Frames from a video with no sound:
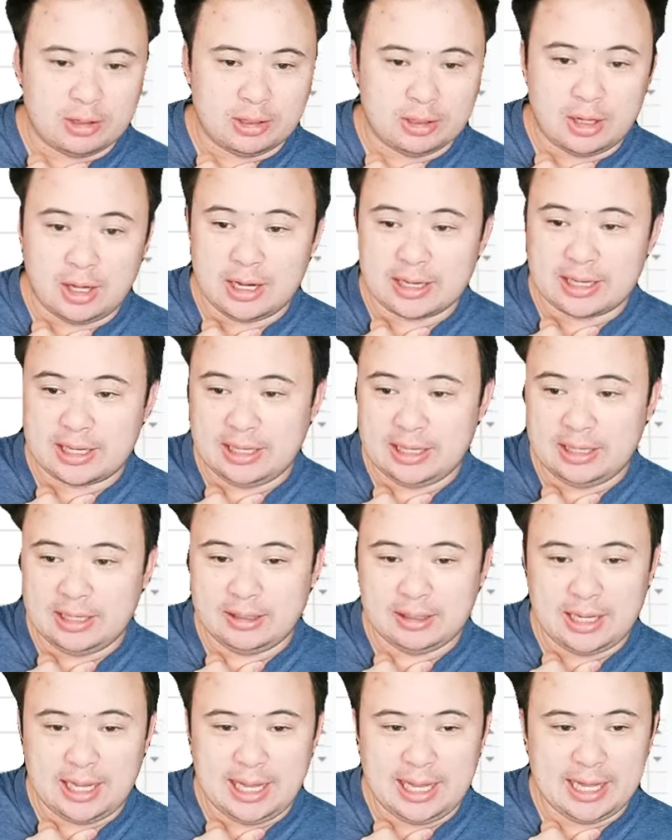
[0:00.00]
Lockett
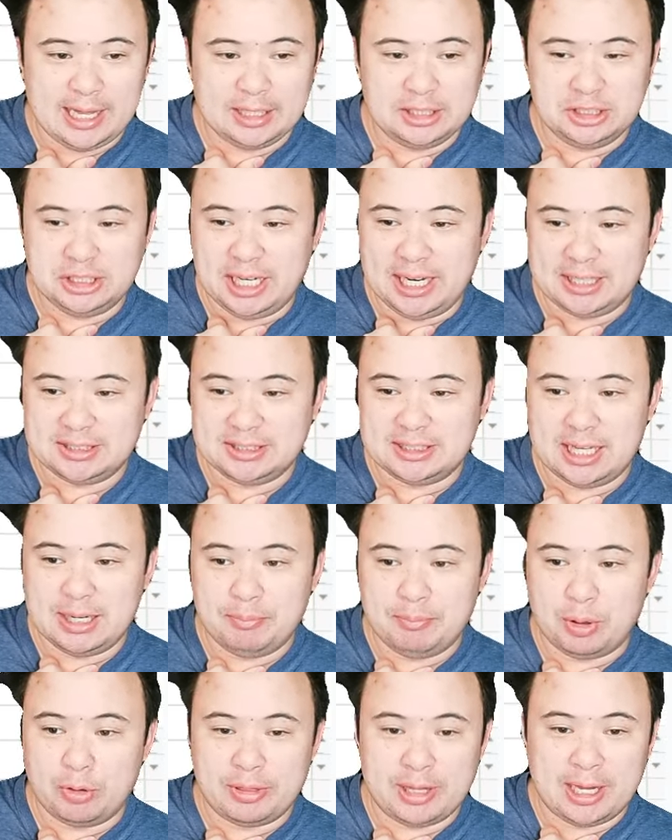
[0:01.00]
and
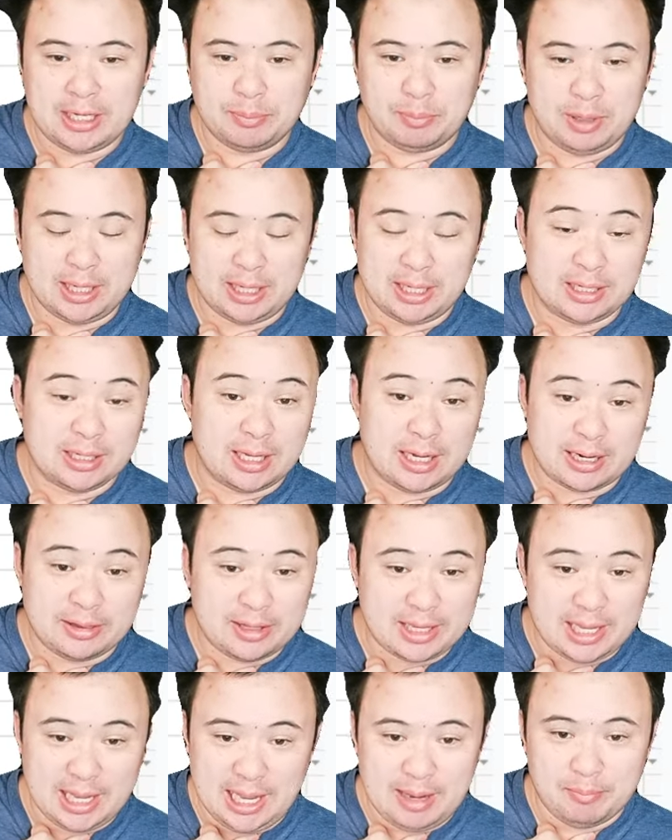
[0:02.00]
JSN both had to play a lot of
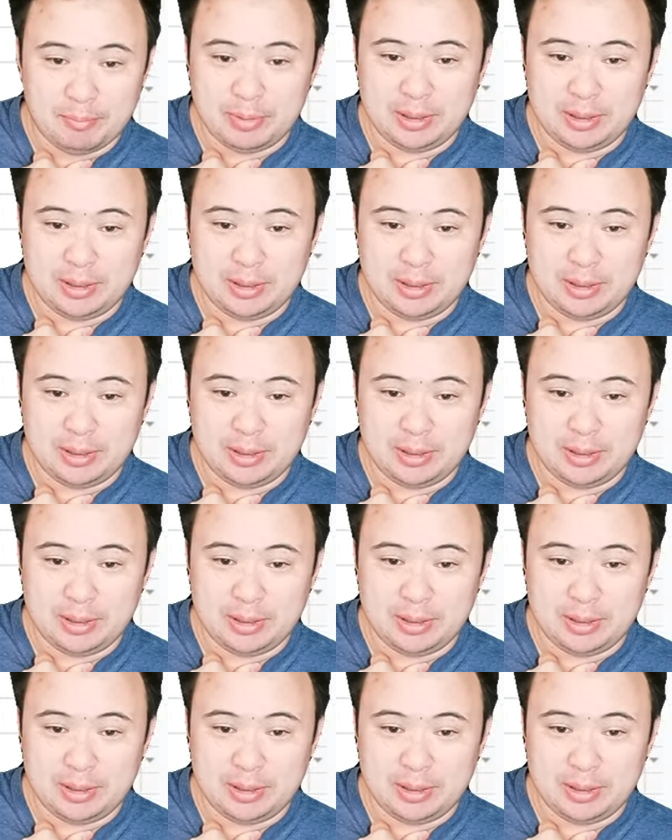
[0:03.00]
the game,